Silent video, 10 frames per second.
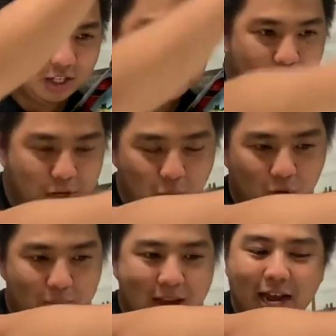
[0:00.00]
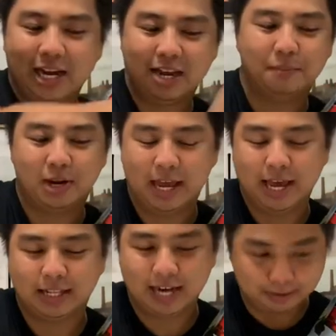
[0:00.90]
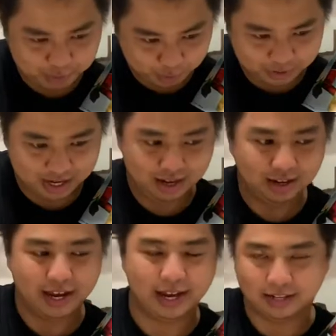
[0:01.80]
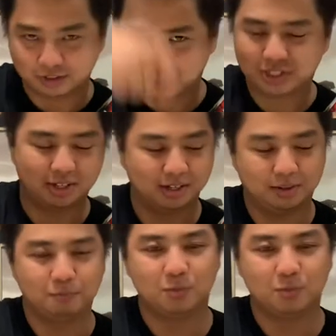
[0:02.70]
Johnnie Walker Black Label and lime soda and just a